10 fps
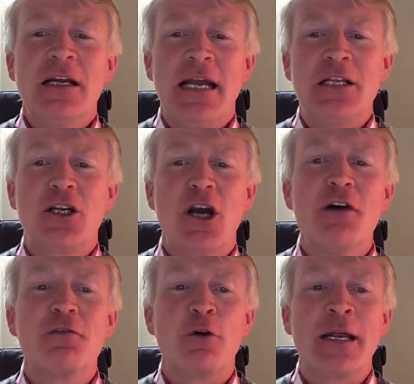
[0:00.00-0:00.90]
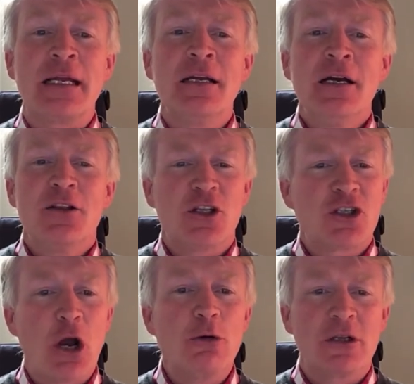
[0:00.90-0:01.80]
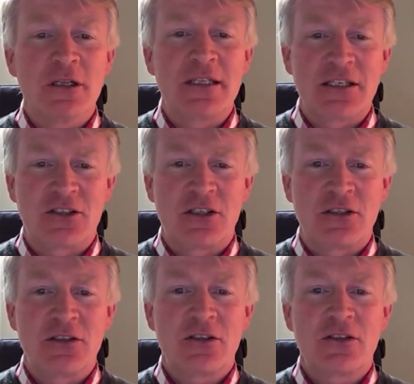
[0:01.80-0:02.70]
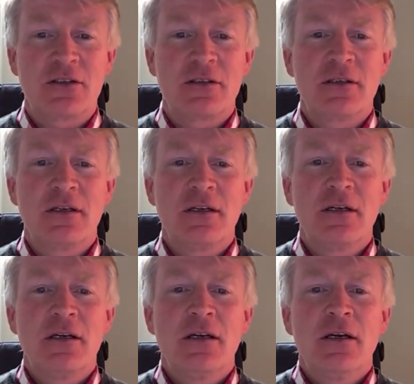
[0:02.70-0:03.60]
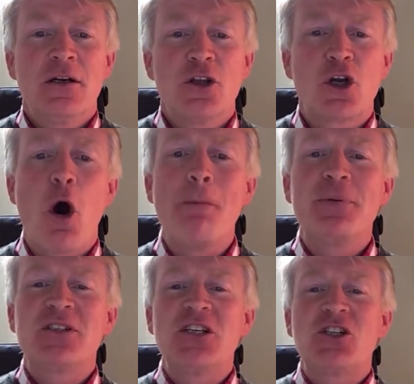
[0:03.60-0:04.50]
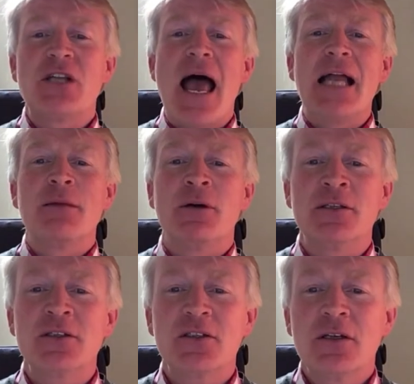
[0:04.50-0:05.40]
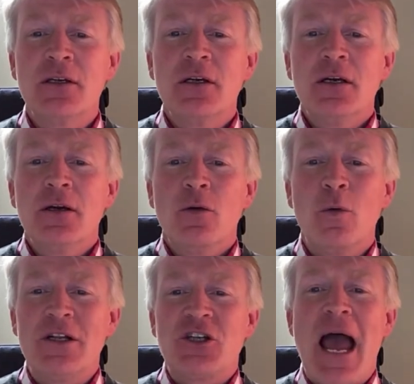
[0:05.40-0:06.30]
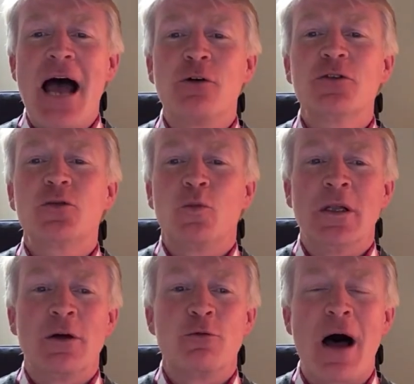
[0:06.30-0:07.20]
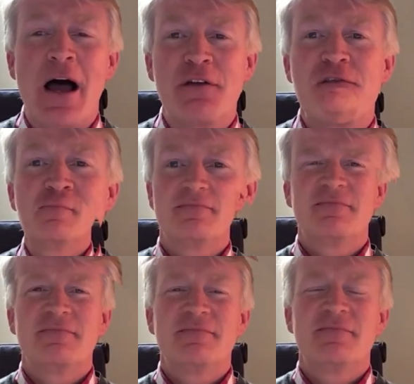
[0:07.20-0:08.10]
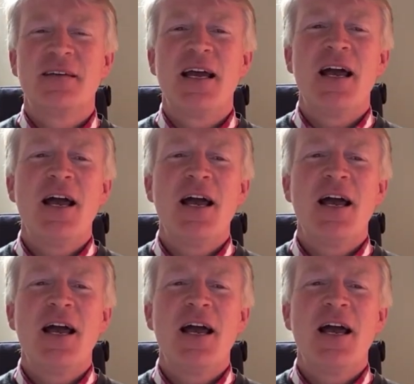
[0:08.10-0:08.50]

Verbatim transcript: in covering the total distance. The competition element, which house will arrive first.